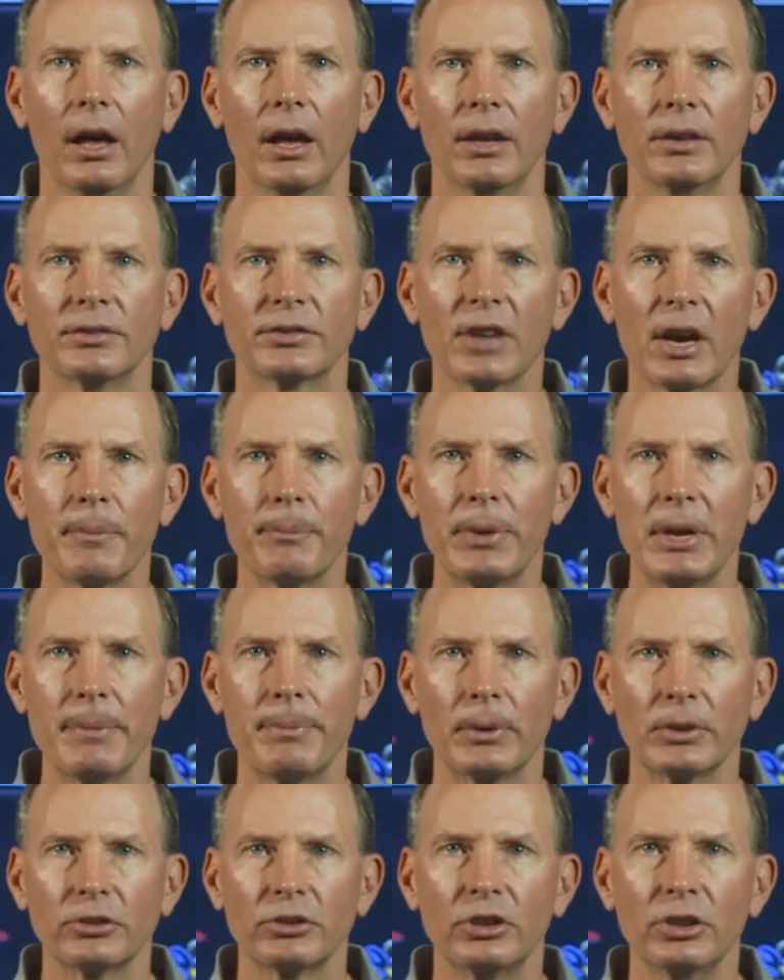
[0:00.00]
Some
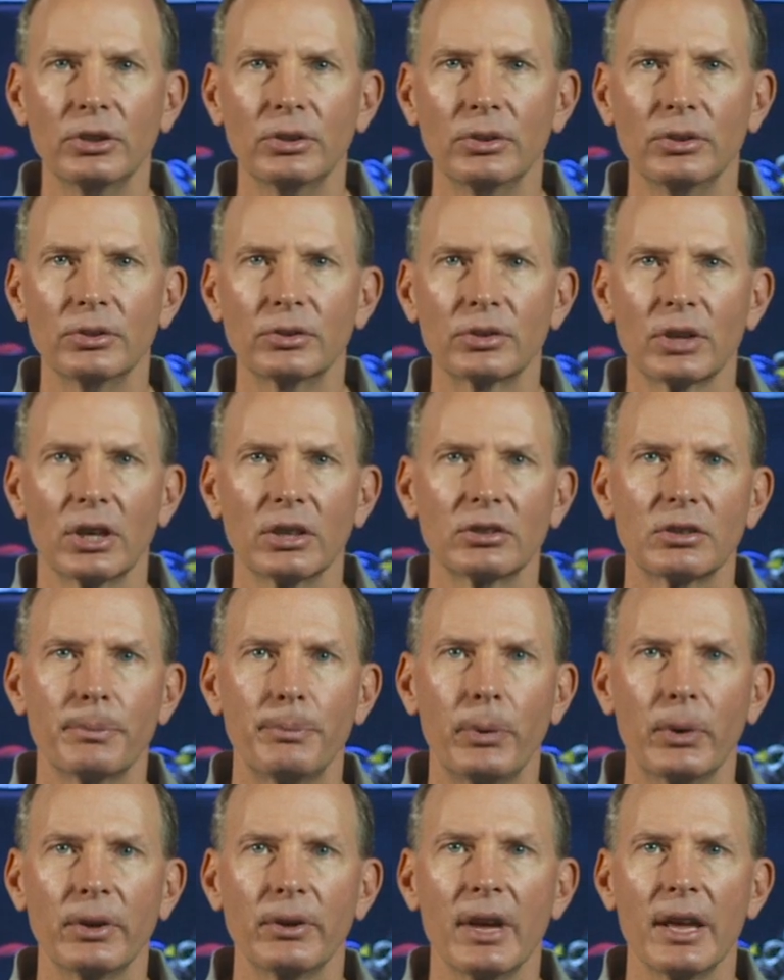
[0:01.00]
people choose to
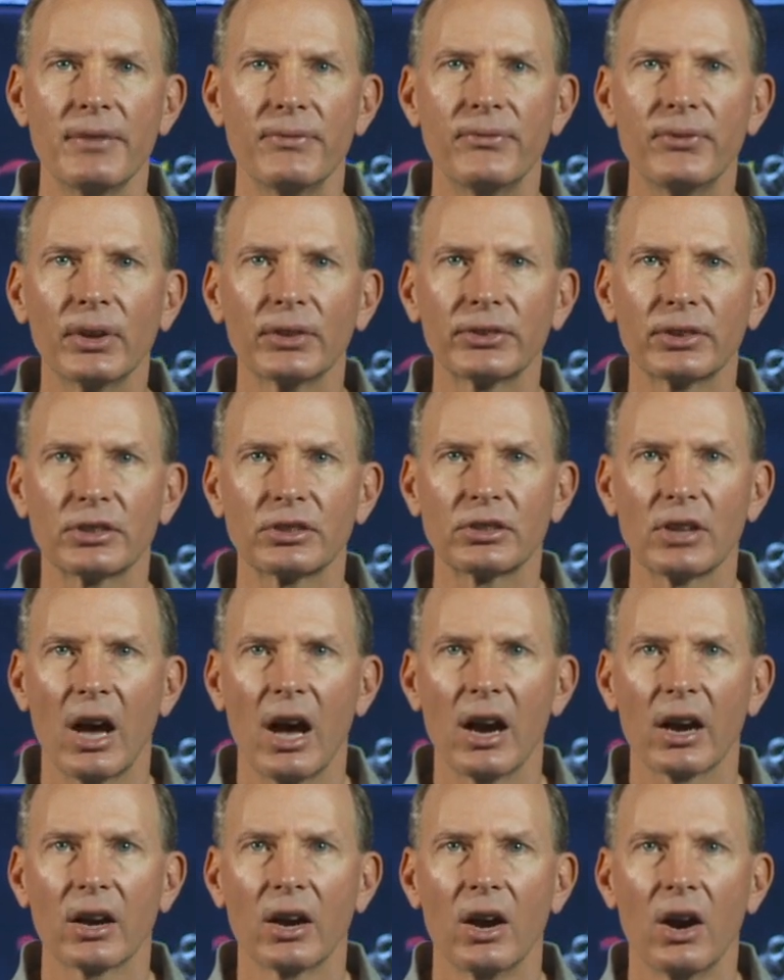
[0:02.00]
put a filter
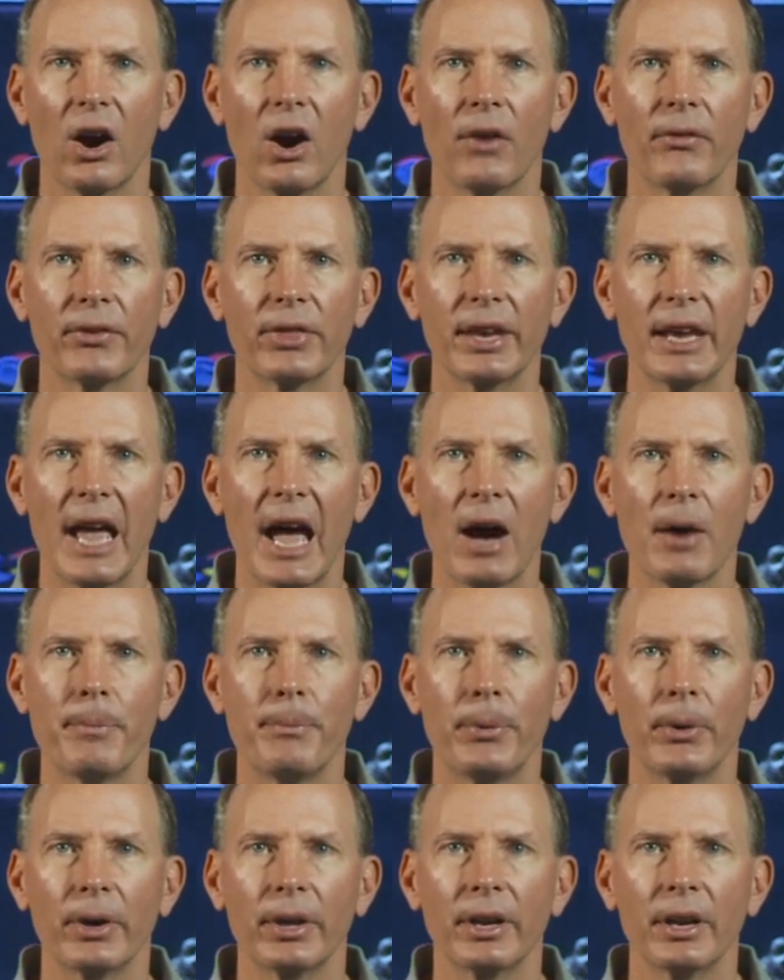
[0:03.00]
sock over the
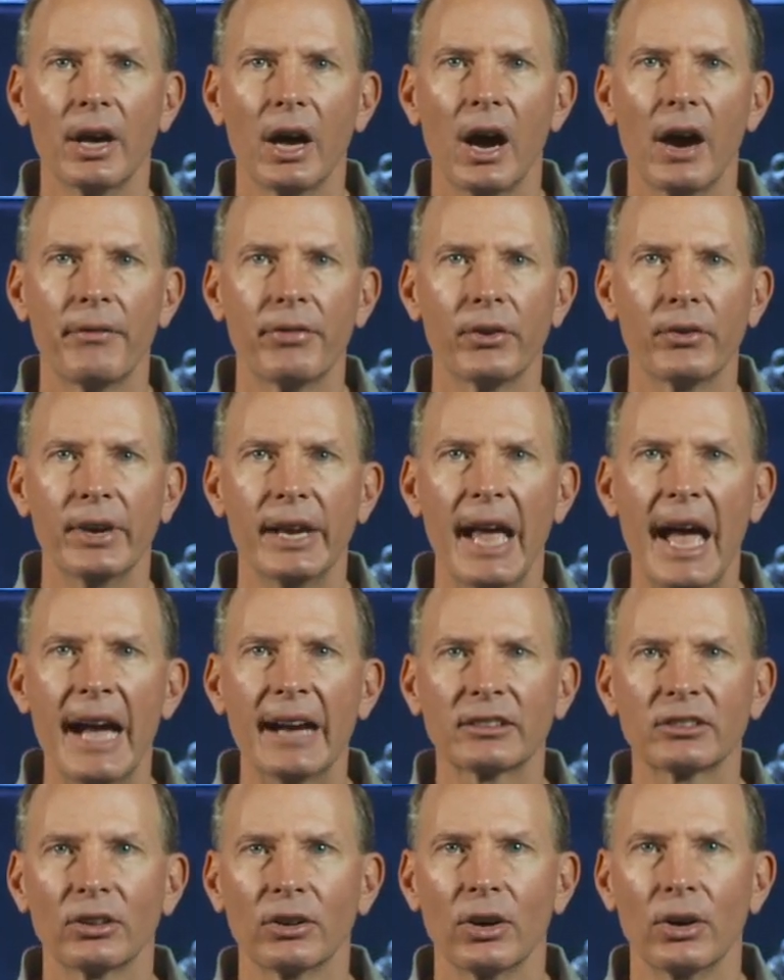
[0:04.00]
output of the
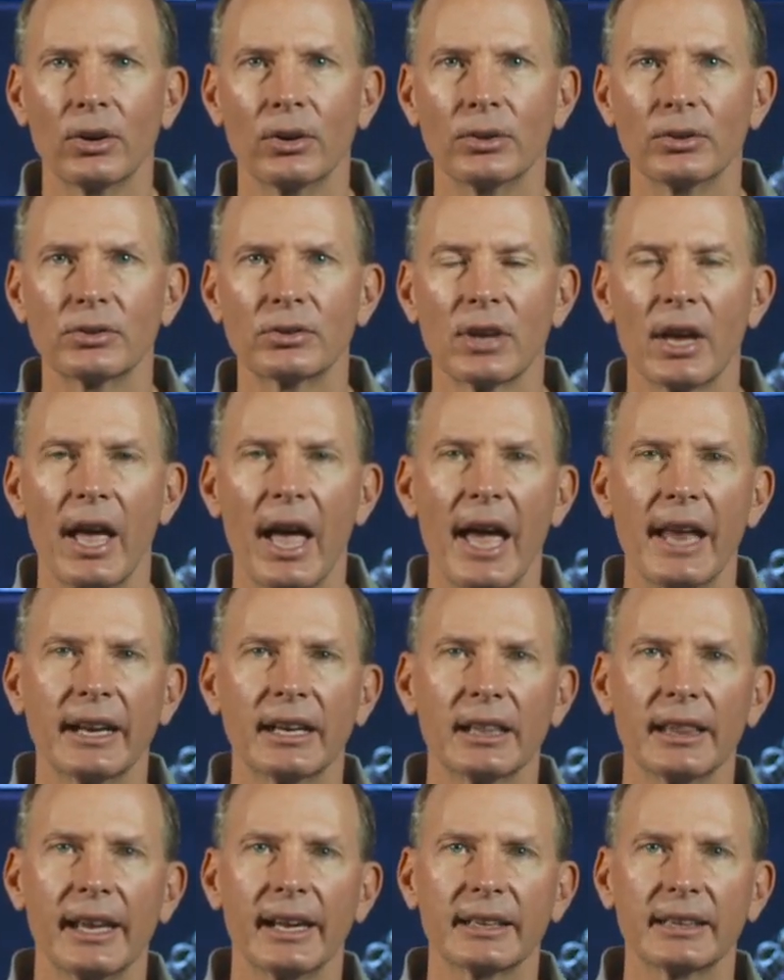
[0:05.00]
reactor hose and
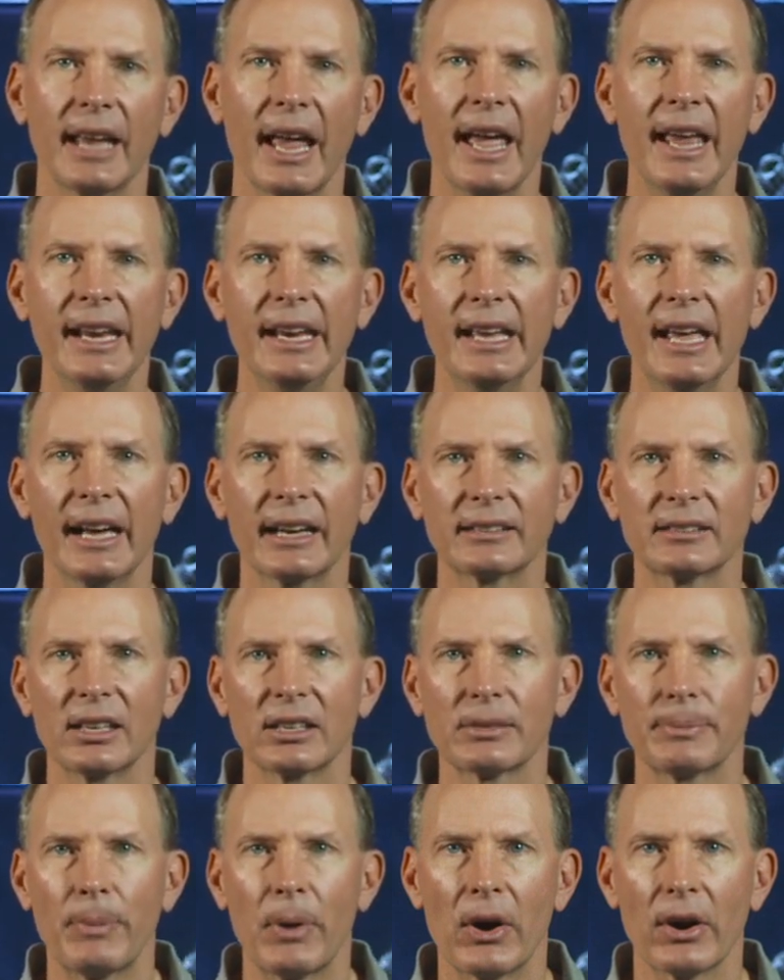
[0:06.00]
collect any
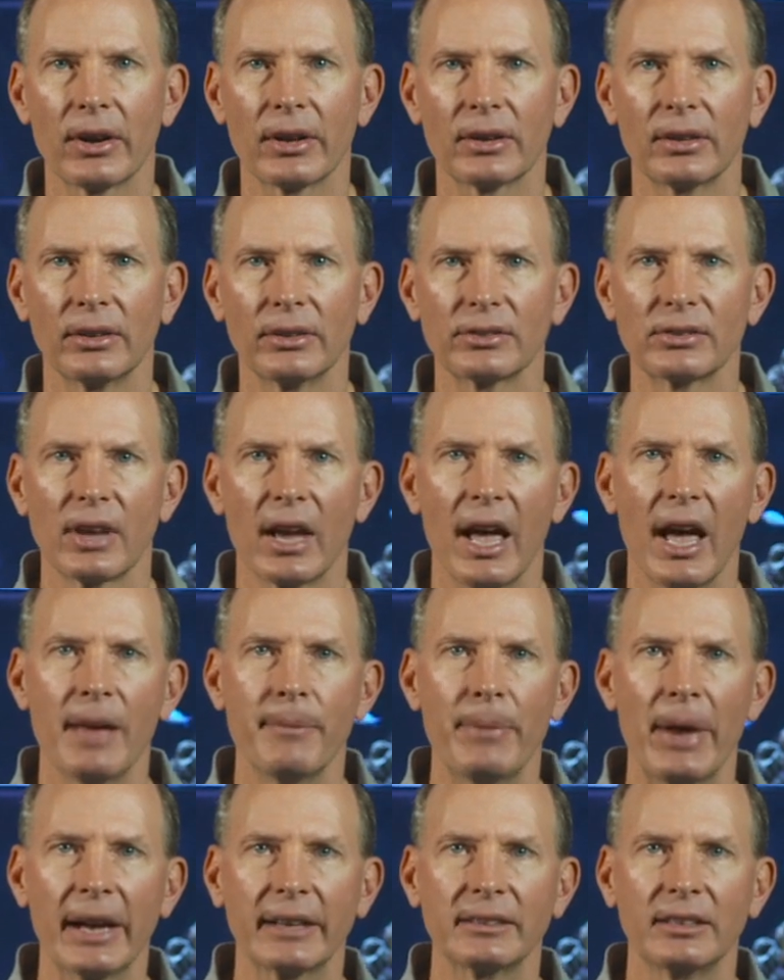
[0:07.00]
excess particles and
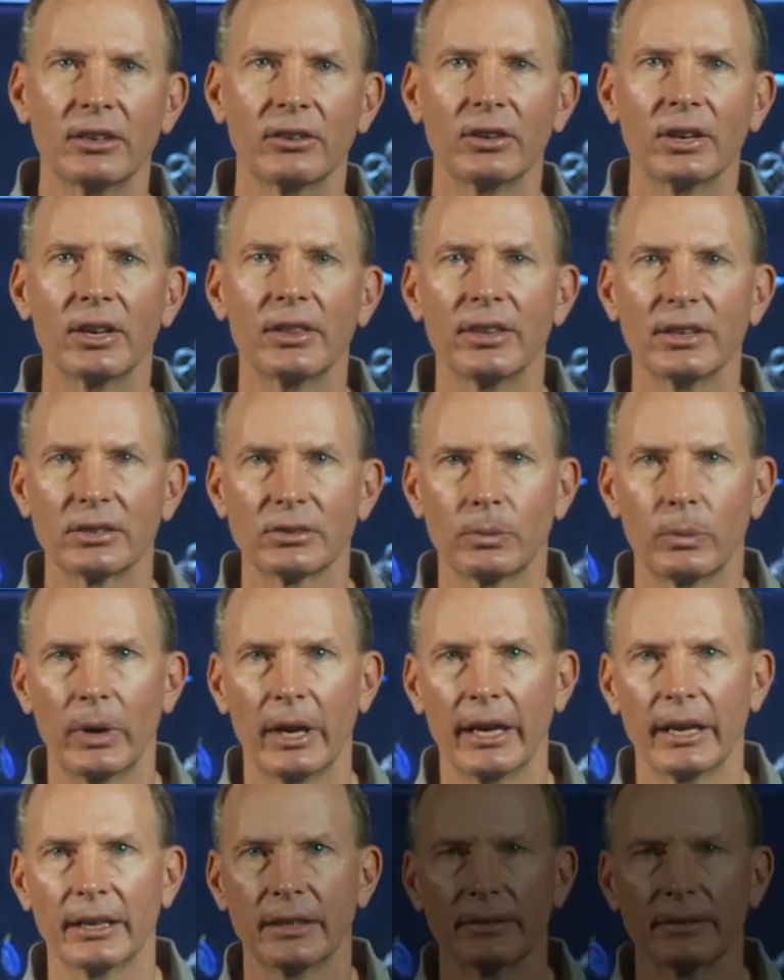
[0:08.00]
bacteria this way.